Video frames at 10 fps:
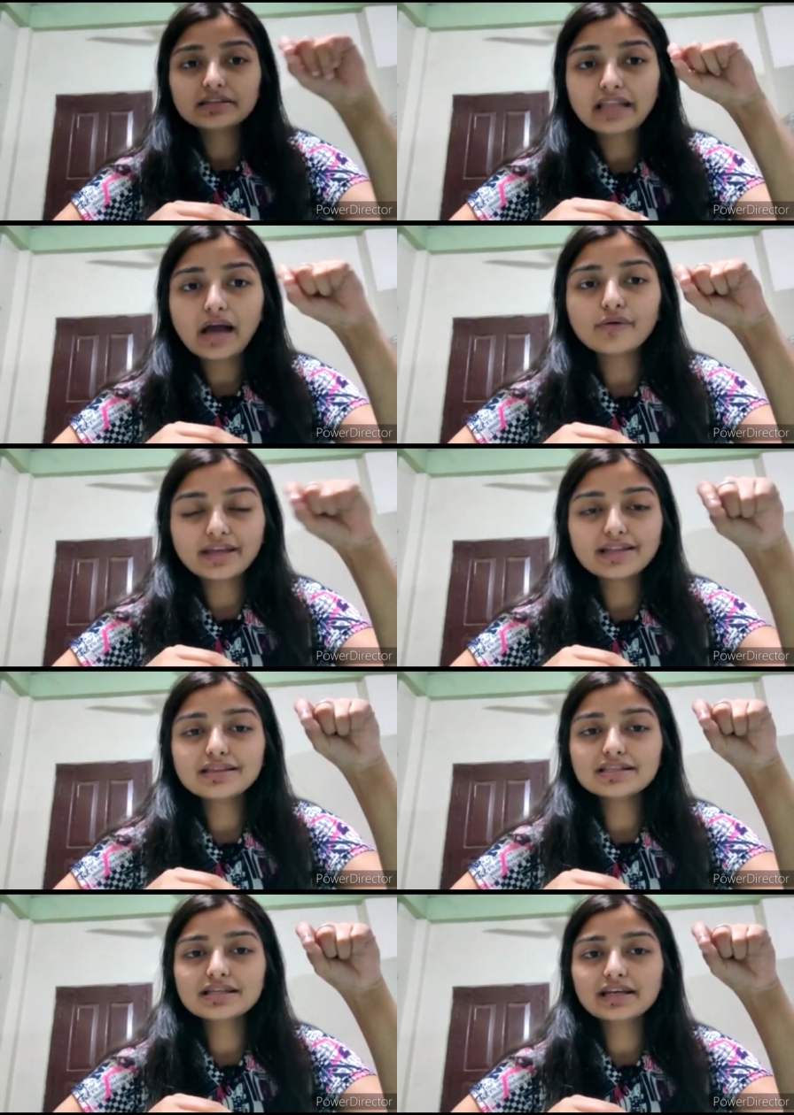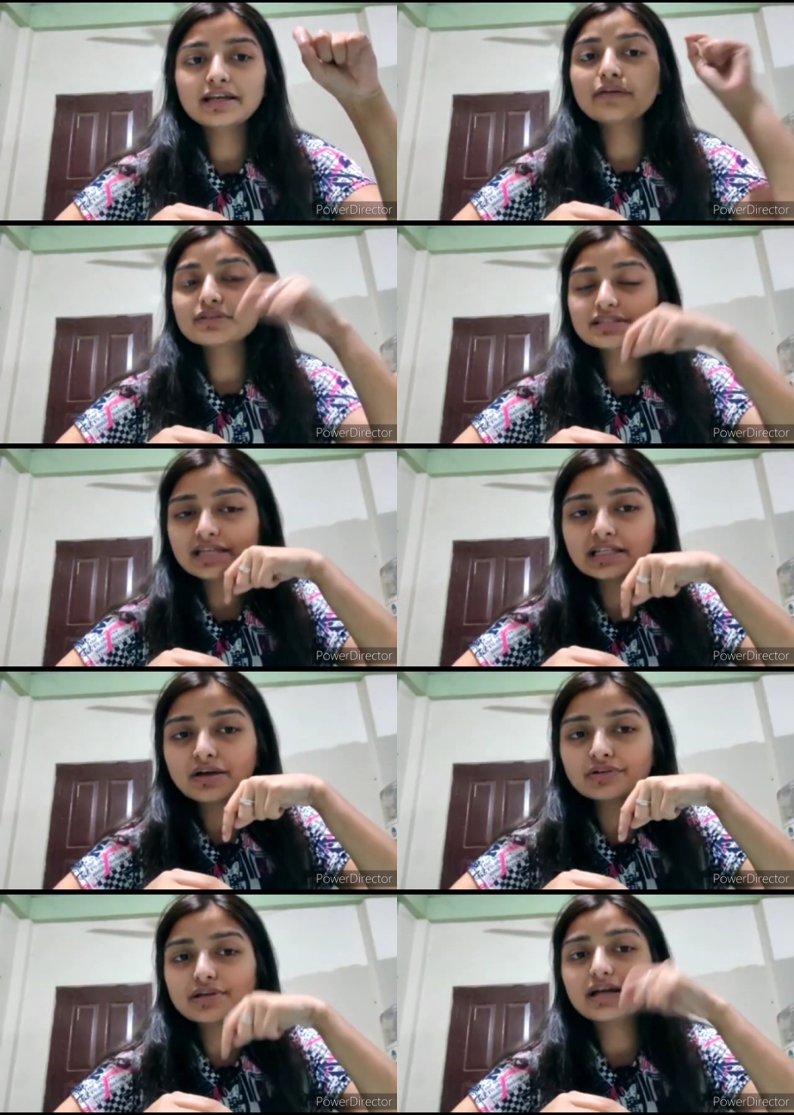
now get this clear they were sent down to